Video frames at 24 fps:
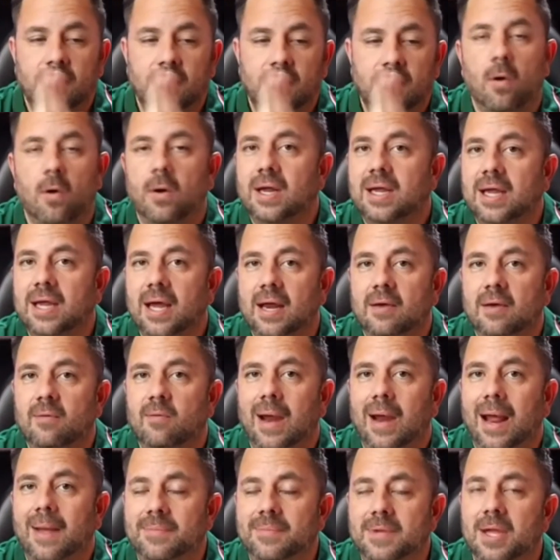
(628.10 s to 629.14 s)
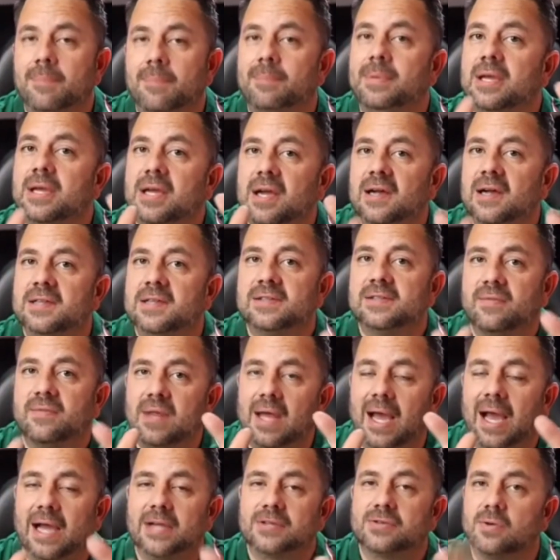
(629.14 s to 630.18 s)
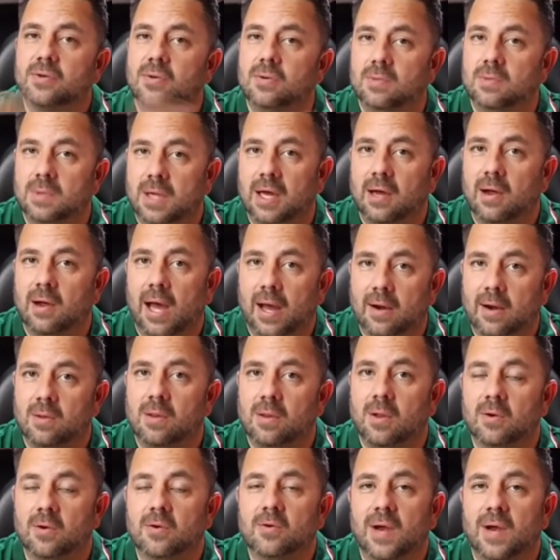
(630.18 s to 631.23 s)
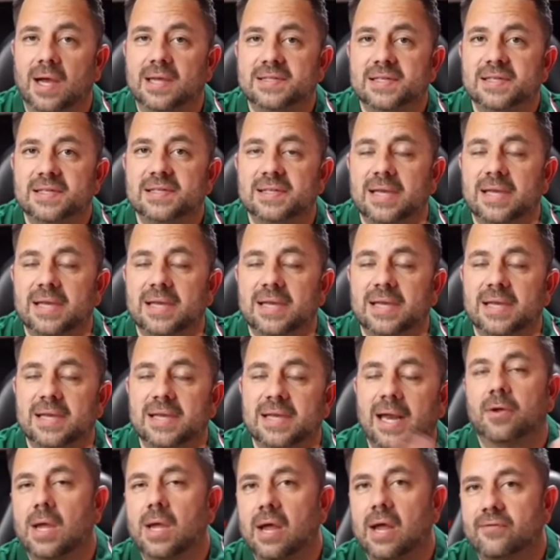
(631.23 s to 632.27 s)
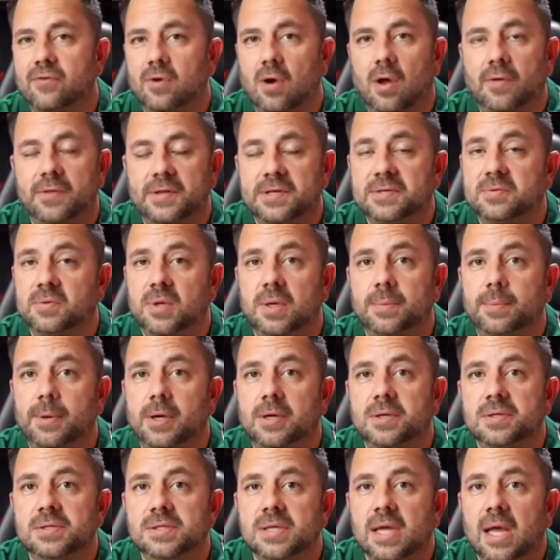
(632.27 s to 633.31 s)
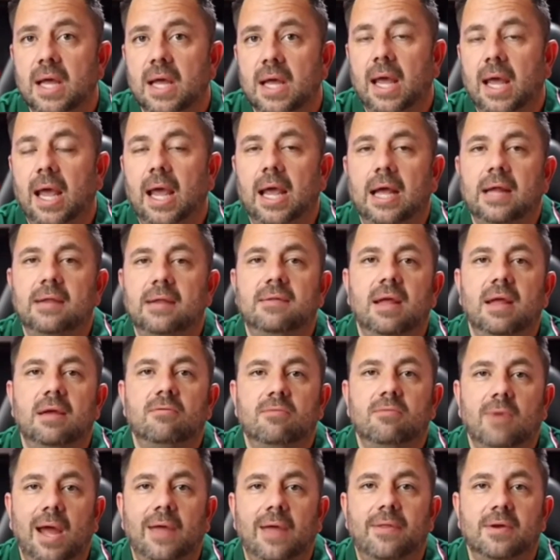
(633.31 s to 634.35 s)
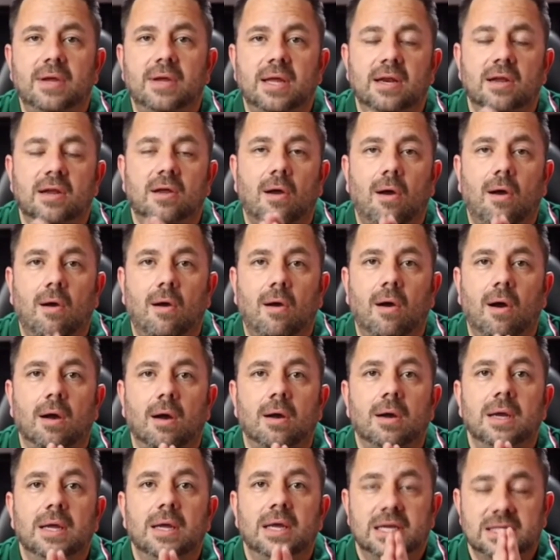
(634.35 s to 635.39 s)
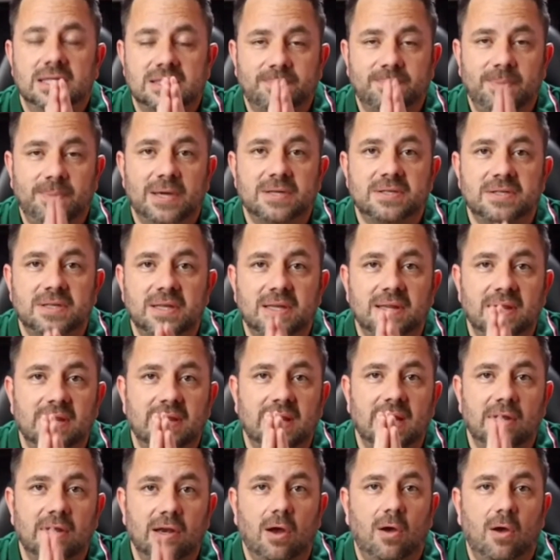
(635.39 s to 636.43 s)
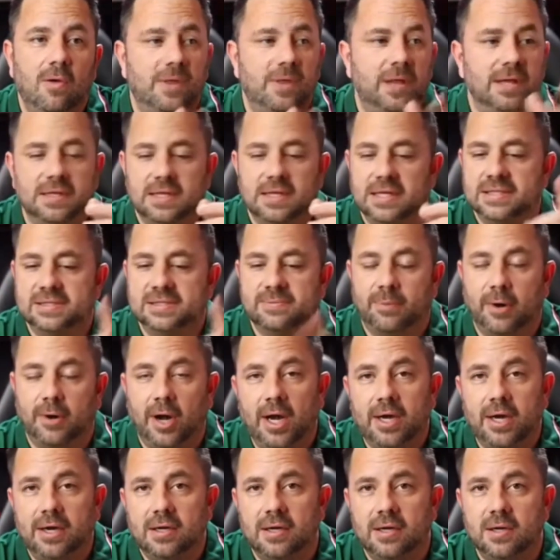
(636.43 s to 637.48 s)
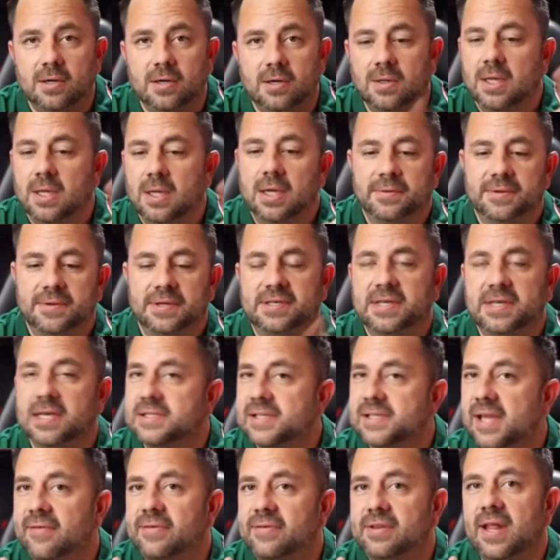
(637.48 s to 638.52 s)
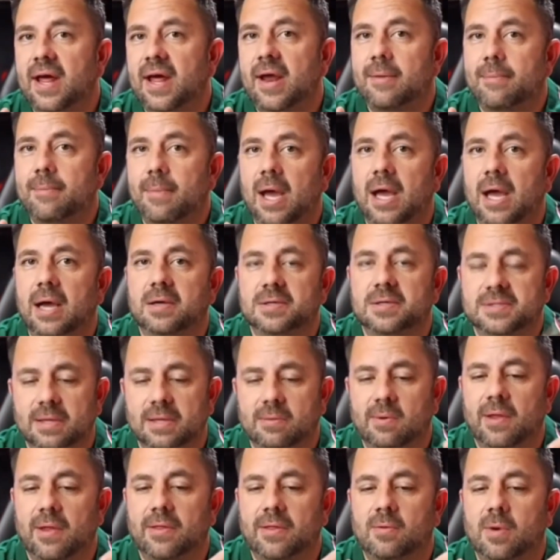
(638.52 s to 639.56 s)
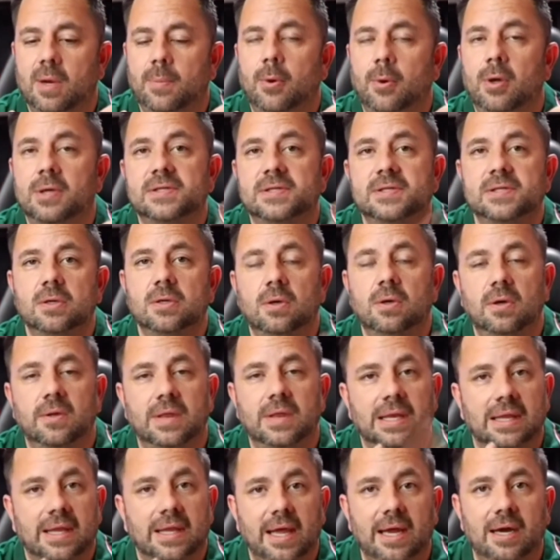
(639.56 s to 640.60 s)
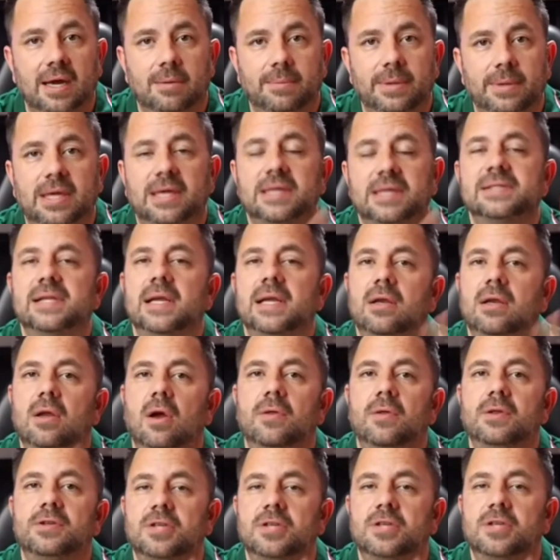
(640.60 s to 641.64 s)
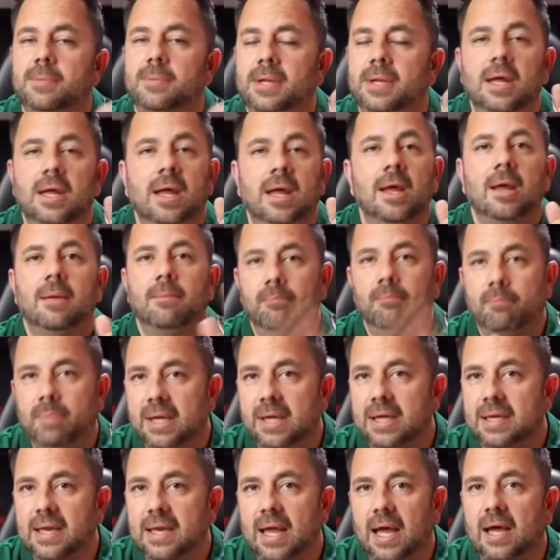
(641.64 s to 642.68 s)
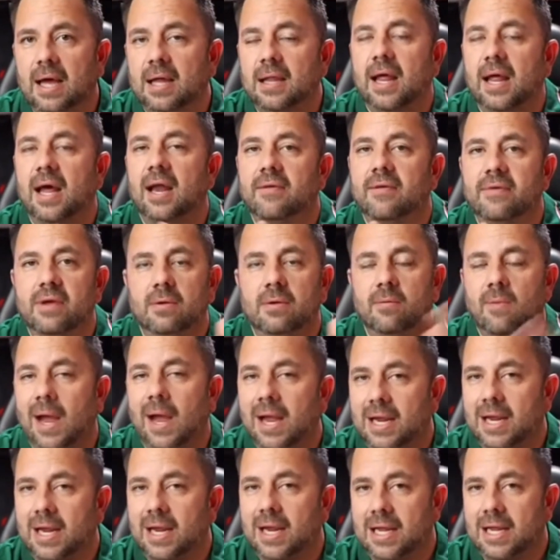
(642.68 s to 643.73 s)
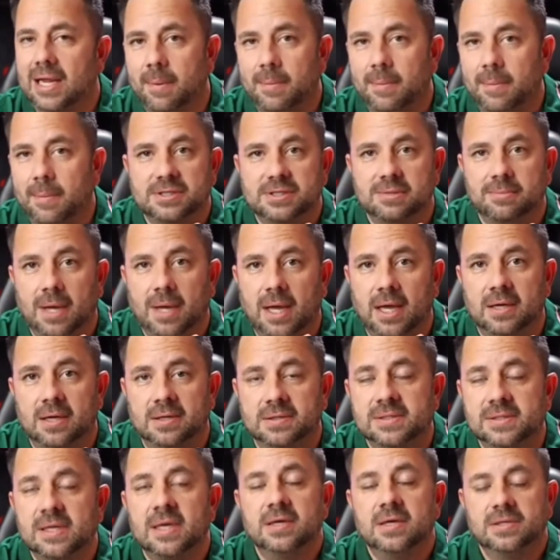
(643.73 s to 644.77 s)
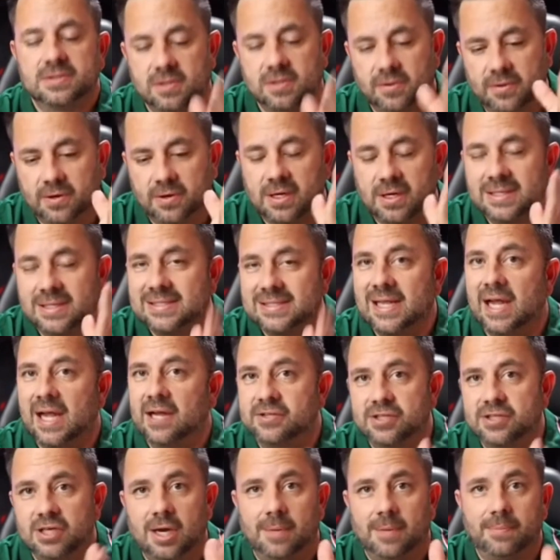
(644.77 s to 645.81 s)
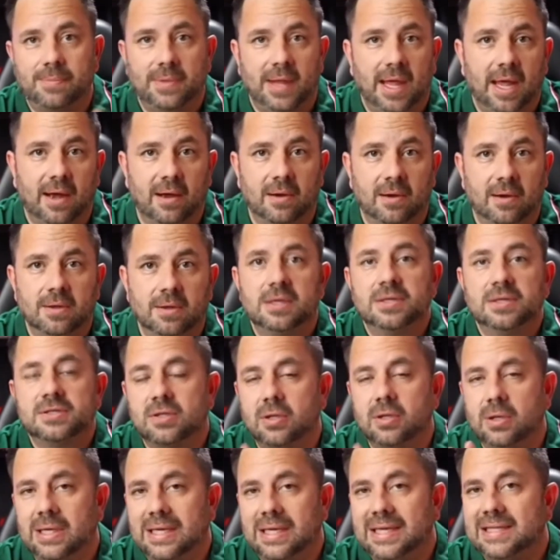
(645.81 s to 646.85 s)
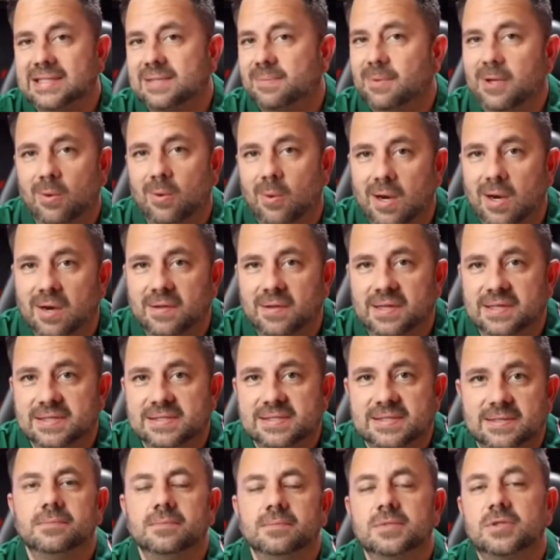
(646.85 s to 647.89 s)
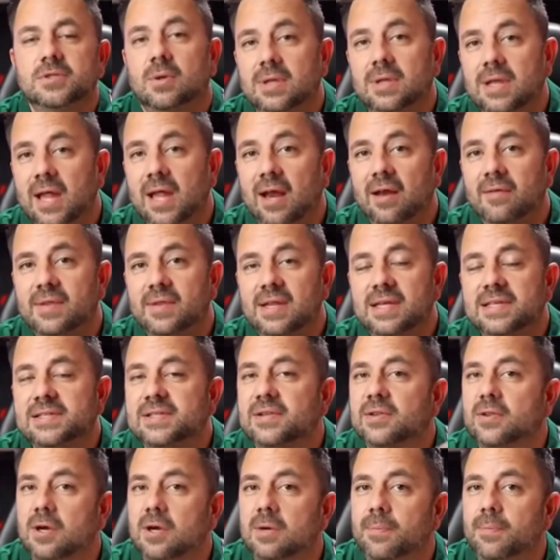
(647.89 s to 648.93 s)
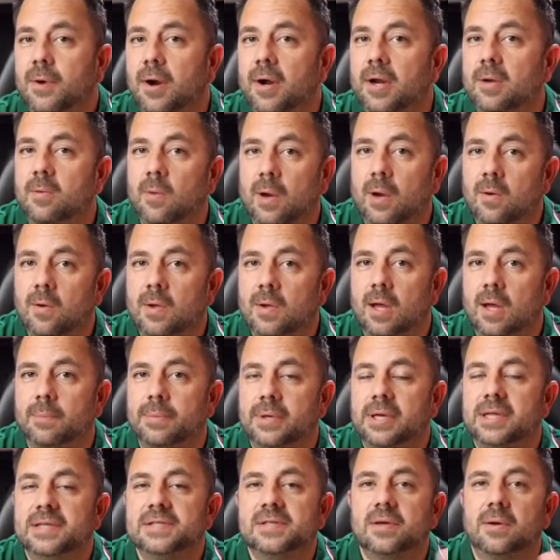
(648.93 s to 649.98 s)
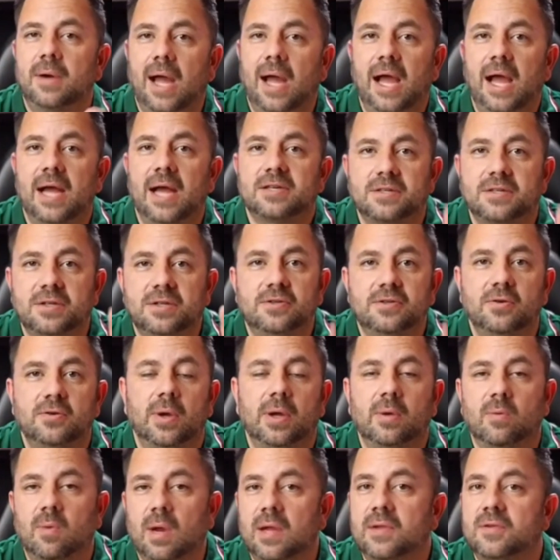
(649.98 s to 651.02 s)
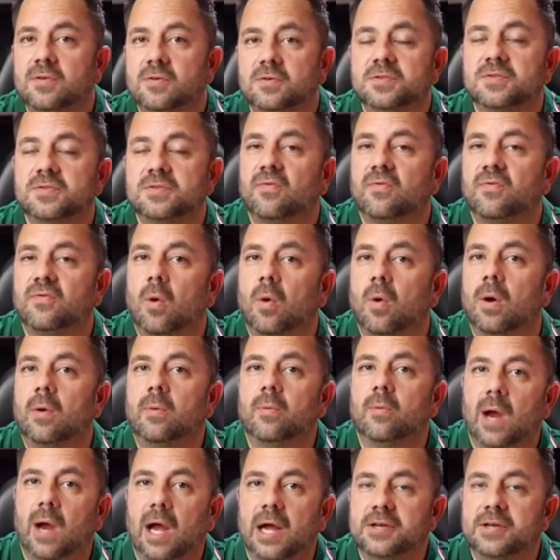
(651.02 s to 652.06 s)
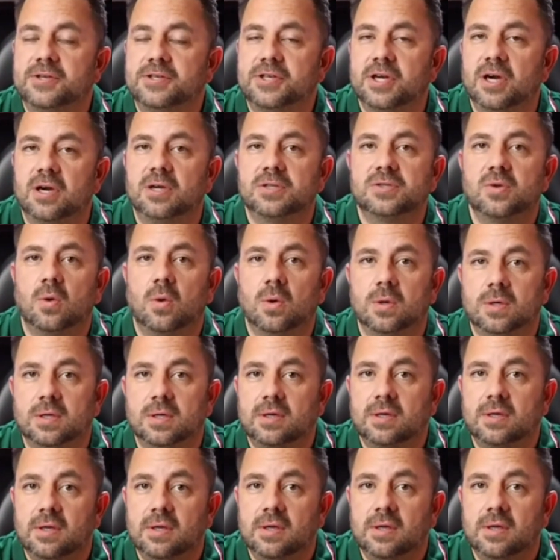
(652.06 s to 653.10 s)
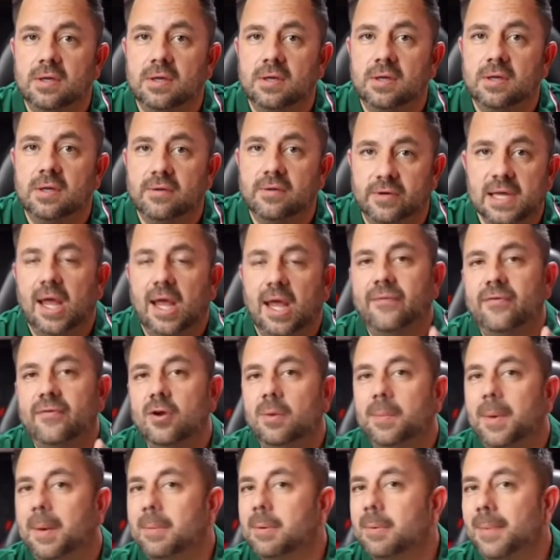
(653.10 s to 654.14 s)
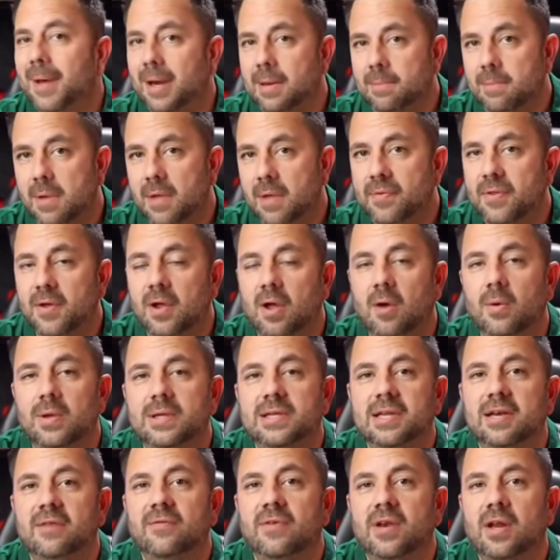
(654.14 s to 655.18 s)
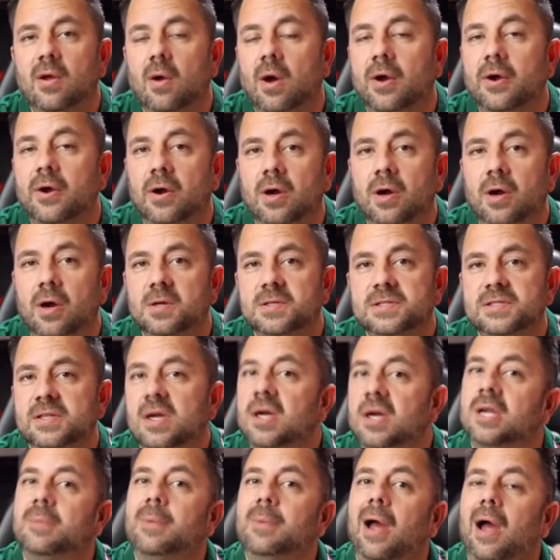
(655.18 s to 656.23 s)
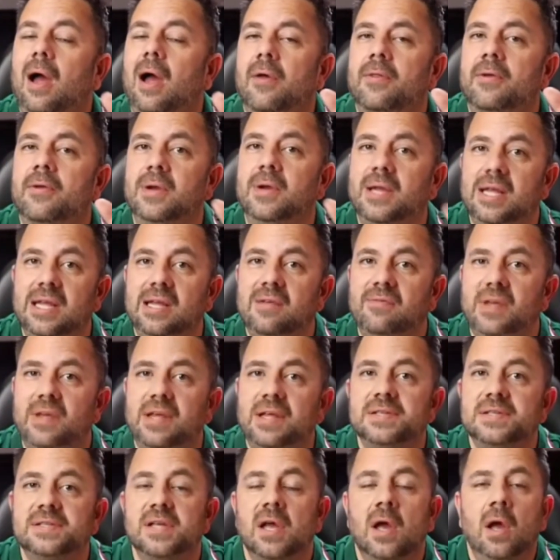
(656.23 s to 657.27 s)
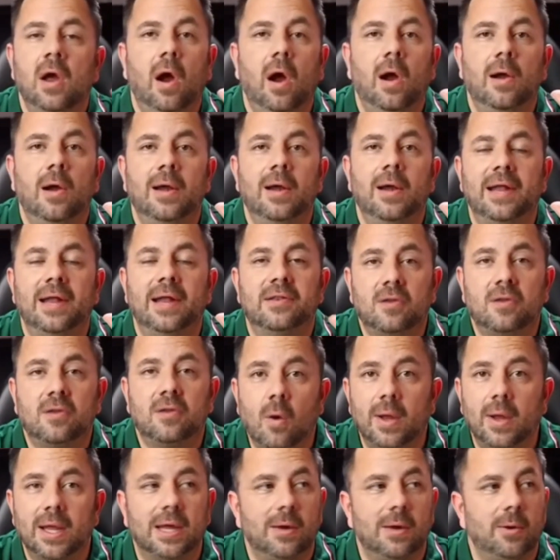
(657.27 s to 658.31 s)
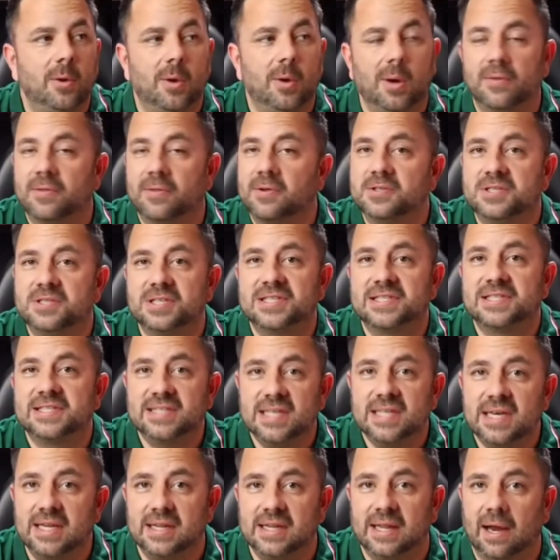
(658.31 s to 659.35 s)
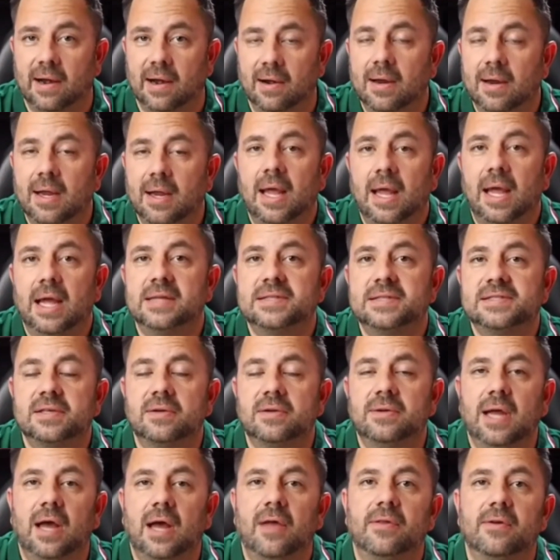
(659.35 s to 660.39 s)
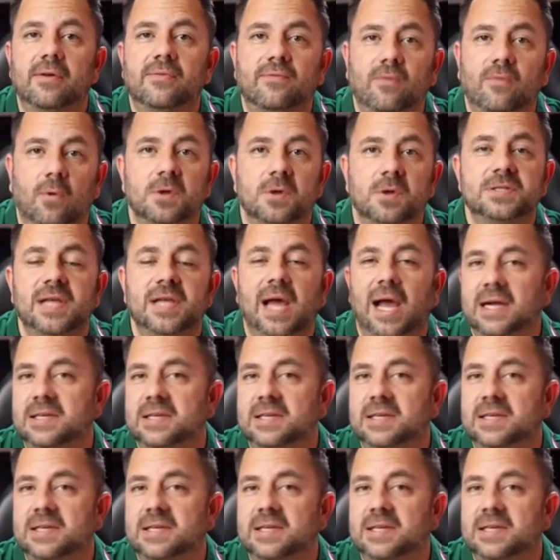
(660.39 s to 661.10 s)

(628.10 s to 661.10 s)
They've already kind of ramped up because of the actual auto loan crisis and how they're going after all these repos. And they'd rather get a car, especially that they know that is brand new, that doesn't have a lot of miles. They'd rather repo it sooner than later because they know that you're going to be beating the hell out of it, racking up a bunch of miles. So they're going to snatch it up now. So you need to be aware of this. So a lot of these third-party rental companies are actually doing rentals for ride shares or deliveries. If you remember about a month ago, we did a video on Hertz talking about how their EVs are not going anywhere. They're just sitting there. And so now they're forced to